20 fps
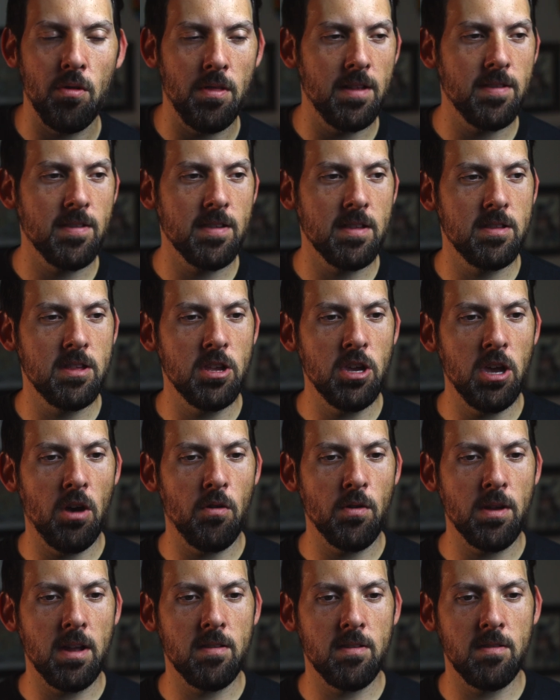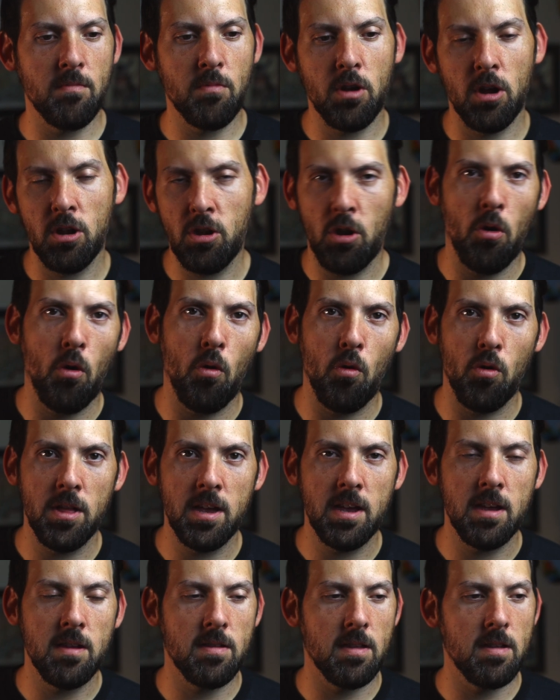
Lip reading: Let's, get some cannolis.